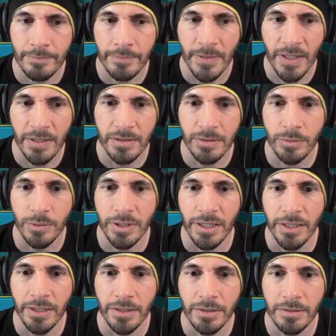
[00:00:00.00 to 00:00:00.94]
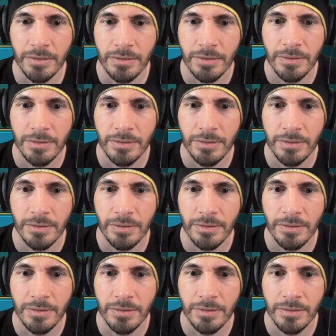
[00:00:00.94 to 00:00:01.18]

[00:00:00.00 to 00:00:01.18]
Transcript: Let's see what we get here.